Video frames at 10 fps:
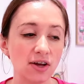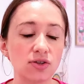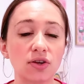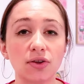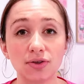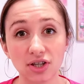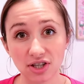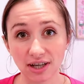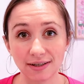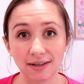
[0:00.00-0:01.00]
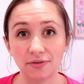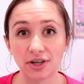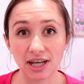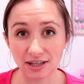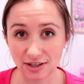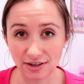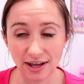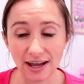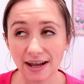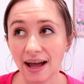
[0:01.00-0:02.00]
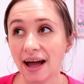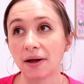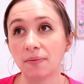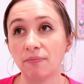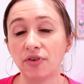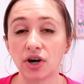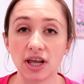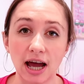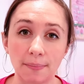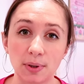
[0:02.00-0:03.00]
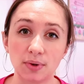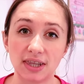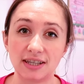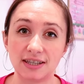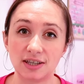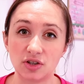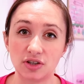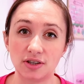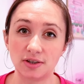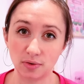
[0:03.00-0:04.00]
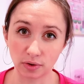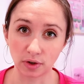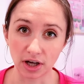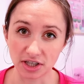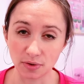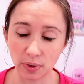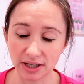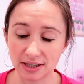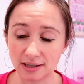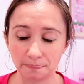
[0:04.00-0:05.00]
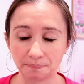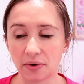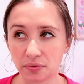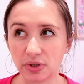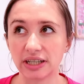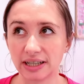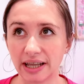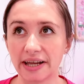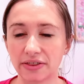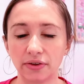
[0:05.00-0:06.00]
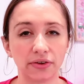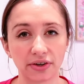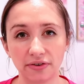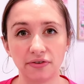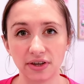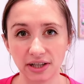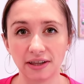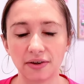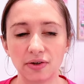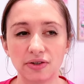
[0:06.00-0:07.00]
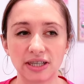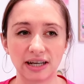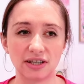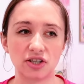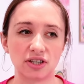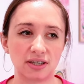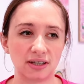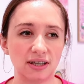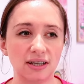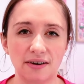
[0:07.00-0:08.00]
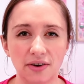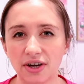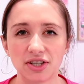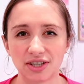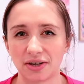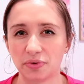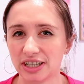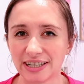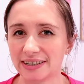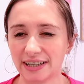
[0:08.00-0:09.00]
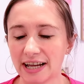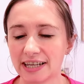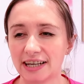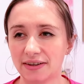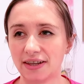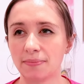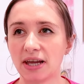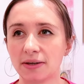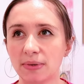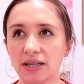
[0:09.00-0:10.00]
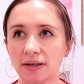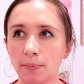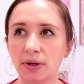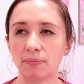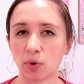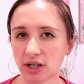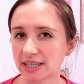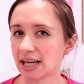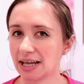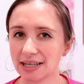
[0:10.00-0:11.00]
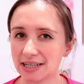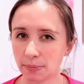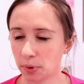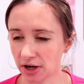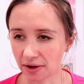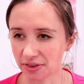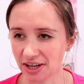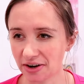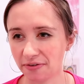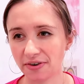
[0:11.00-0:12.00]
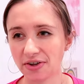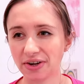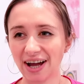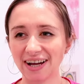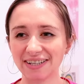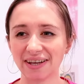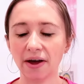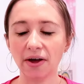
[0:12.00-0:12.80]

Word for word: So those just got delivered yesterday. I am very happy with the decision to do the glossy ones. I really like the look and feel of those and I just, I don't know, I just, I really like it and they make me a bit more excited to put out there for you guys.